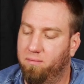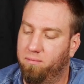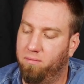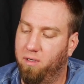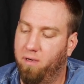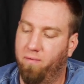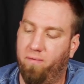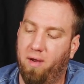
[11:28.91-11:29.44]

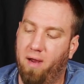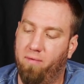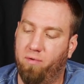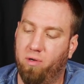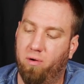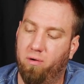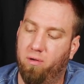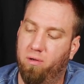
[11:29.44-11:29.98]
You know, 5
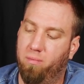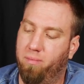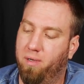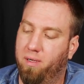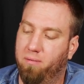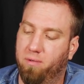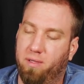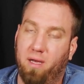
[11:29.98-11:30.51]
total,
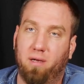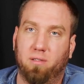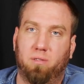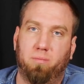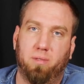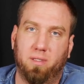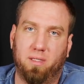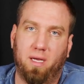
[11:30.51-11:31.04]
but with how it
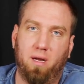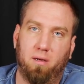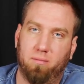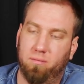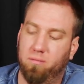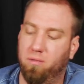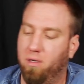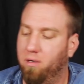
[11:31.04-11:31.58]
splits out,
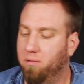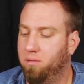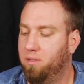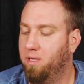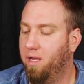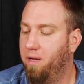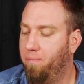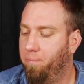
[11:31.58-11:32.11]
you know, it's
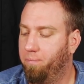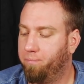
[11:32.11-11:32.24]
10.